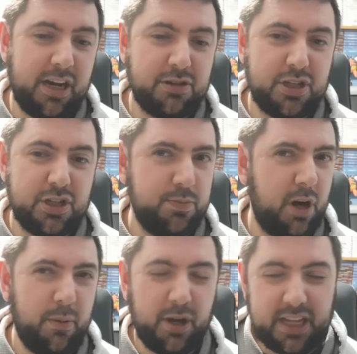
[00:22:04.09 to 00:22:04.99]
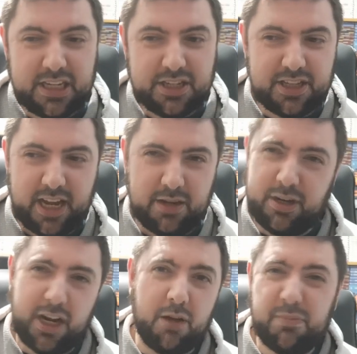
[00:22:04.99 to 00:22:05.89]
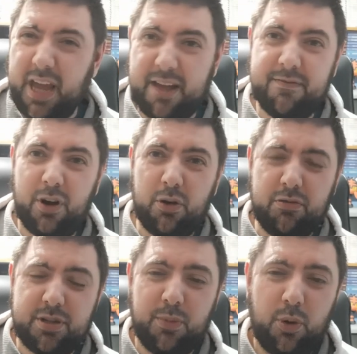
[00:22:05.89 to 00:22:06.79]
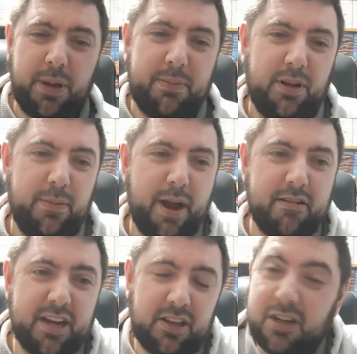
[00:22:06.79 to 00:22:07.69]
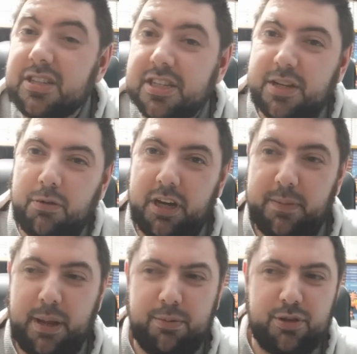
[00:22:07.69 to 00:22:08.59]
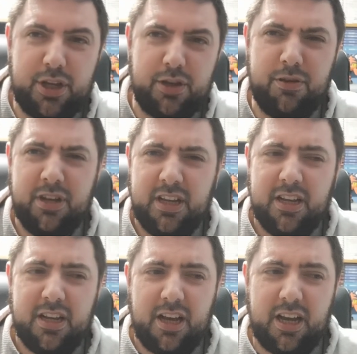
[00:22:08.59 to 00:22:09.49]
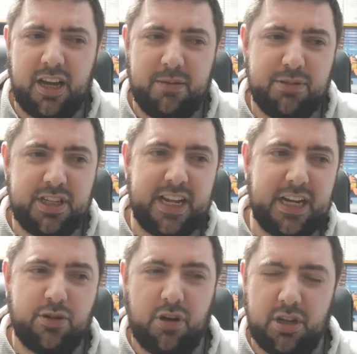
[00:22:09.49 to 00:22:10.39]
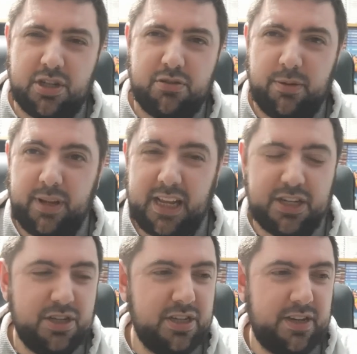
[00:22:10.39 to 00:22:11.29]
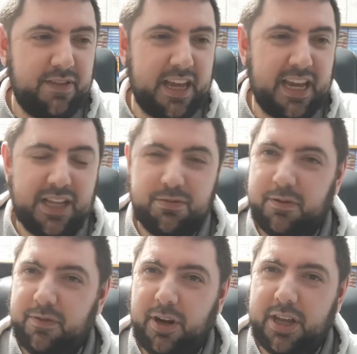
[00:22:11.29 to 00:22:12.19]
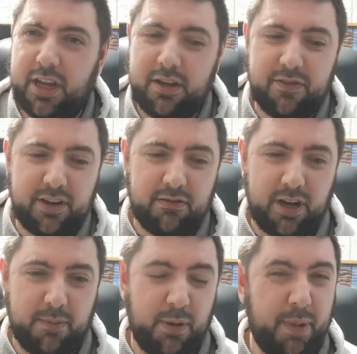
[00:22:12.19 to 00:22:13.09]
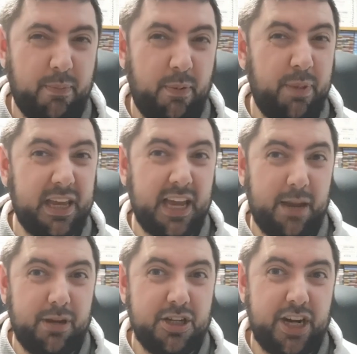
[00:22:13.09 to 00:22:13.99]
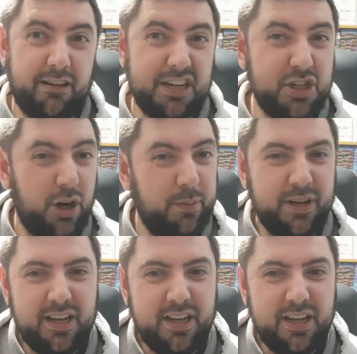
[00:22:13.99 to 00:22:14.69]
else is inspired by this, then, you know, get involved. The more people the merrier. Nice to see what other people do, see their trials and tribulations. If they get into a fight over a Peppa Pig game at a charity shop,